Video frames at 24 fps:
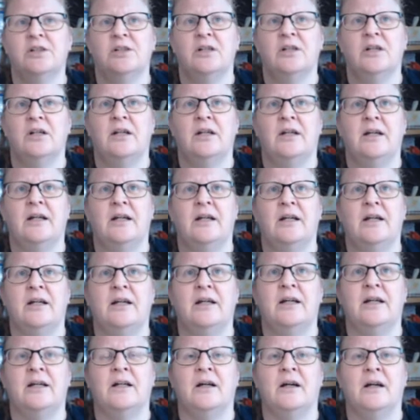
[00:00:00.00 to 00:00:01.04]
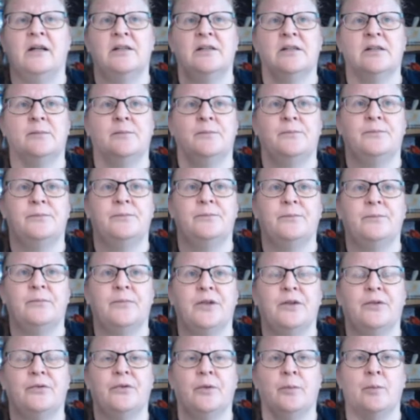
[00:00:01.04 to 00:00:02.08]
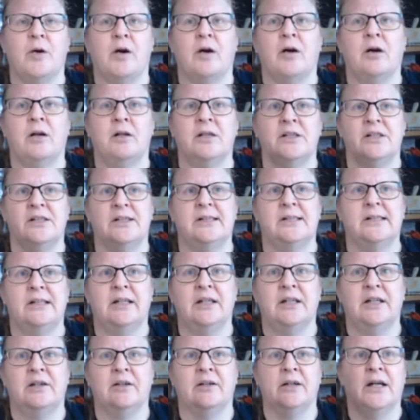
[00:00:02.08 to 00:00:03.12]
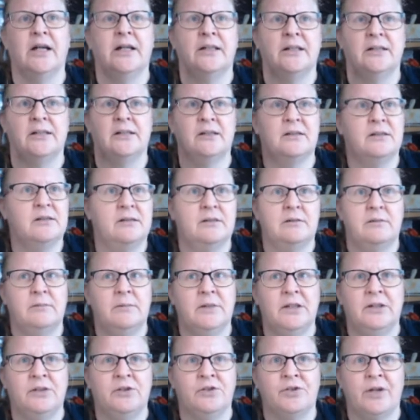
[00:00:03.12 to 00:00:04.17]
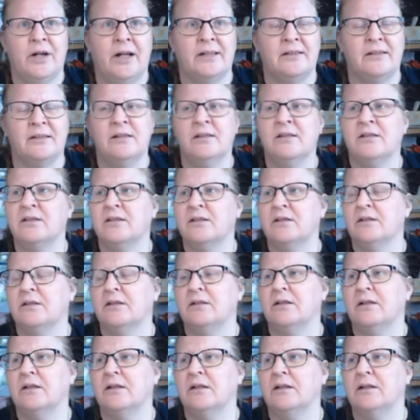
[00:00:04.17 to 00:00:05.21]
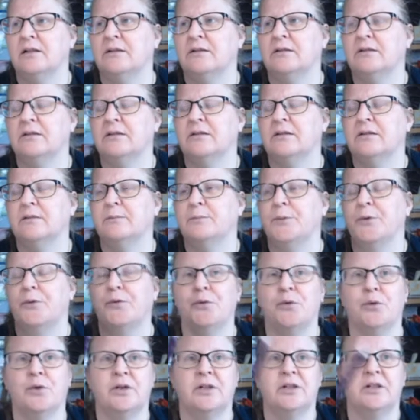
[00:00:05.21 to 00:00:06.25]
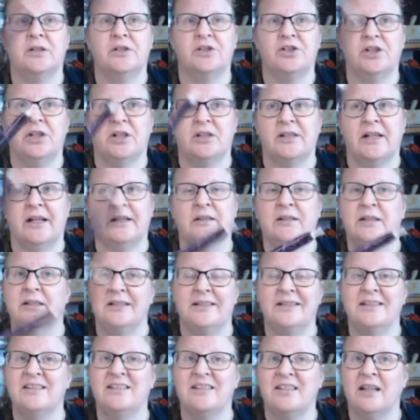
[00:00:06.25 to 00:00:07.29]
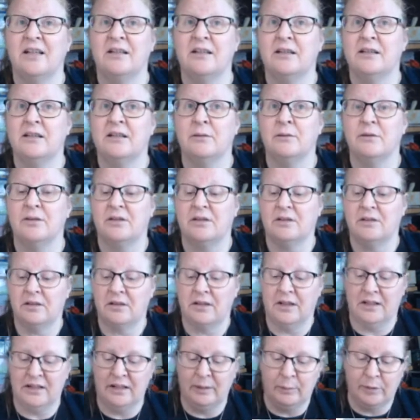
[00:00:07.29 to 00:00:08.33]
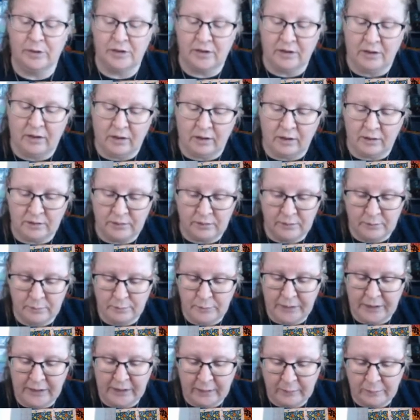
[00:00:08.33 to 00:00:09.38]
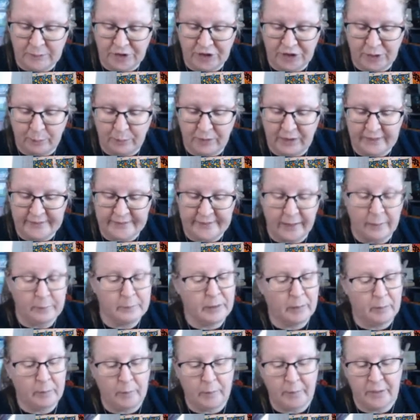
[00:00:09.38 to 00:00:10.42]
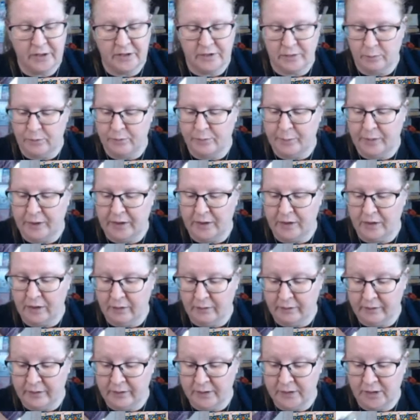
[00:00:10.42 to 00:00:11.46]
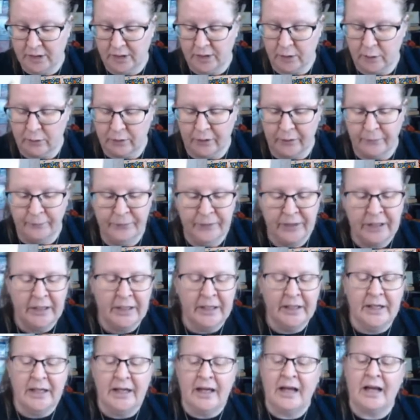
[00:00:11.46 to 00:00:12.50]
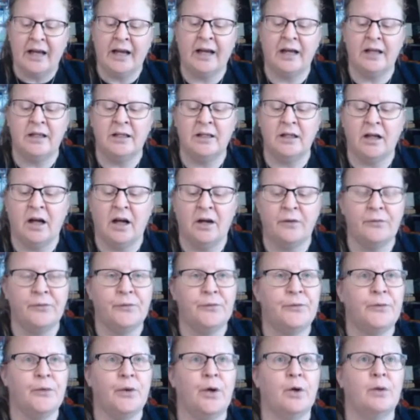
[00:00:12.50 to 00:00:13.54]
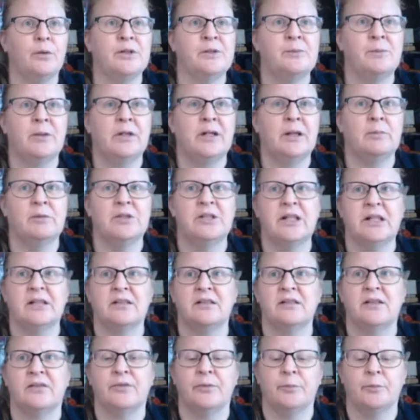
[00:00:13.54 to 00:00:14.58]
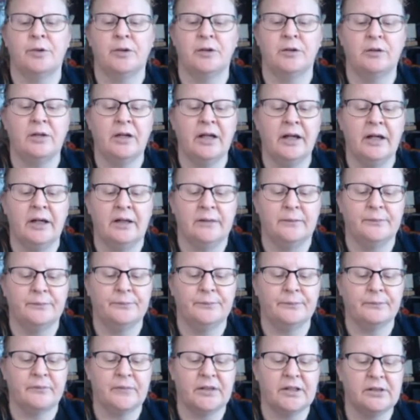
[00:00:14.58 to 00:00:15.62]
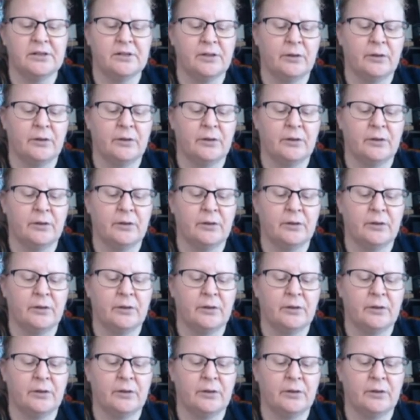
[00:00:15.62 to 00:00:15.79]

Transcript: an item from Ireland to here and it's in transit before the shutdown, and it didn't say that there was a limit on being able to ship things out, maybe because it was being couriered, I don't know. And I've always been able to get stuff from the UK, so